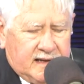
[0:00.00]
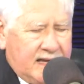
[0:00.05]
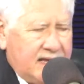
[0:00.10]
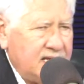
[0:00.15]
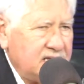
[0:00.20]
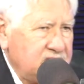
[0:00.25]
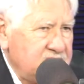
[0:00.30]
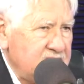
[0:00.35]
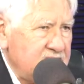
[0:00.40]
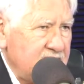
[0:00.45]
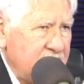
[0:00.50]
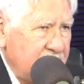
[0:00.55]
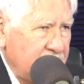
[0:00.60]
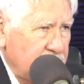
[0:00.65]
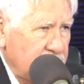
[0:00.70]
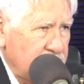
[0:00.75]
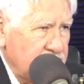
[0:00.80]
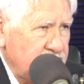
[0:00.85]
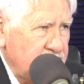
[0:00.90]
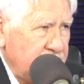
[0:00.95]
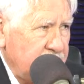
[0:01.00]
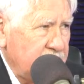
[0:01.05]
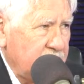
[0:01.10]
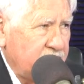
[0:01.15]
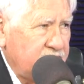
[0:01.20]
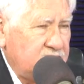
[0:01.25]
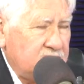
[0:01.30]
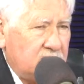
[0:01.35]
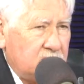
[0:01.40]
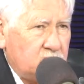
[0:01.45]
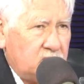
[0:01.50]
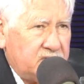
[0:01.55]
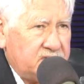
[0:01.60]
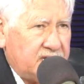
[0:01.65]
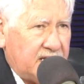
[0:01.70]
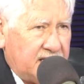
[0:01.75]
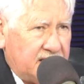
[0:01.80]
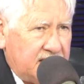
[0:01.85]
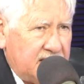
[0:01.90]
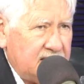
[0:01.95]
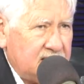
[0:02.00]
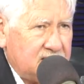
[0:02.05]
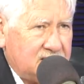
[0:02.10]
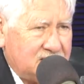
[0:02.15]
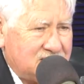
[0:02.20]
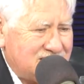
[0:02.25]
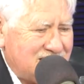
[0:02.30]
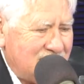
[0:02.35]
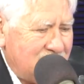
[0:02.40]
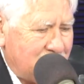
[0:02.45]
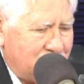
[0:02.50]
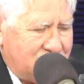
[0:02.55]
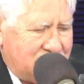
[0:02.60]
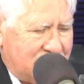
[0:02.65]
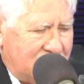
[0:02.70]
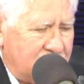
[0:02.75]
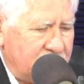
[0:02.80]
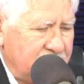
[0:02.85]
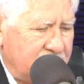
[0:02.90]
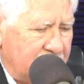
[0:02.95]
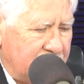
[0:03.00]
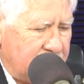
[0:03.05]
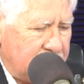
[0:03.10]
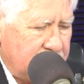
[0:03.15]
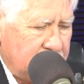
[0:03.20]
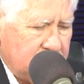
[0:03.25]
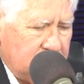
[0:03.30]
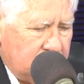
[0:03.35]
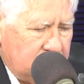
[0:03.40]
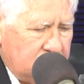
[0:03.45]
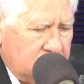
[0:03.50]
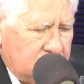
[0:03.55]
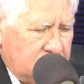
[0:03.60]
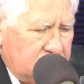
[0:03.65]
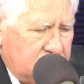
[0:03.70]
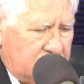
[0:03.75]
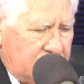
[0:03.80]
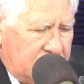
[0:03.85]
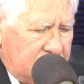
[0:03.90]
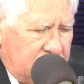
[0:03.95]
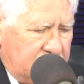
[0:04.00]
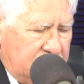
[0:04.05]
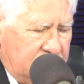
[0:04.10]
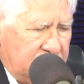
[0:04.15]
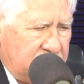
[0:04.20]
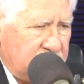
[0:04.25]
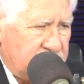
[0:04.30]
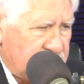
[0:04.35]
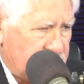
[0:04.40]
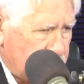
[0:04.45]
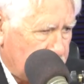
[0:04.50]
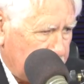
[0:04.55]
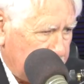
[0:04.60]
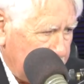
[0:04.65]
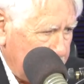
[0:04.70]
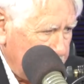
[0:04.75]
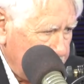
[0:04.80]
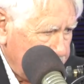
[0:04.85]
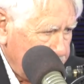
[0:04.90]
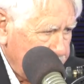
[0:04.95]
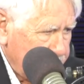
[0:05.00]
anti-energy and have done what they can to tamp down that industry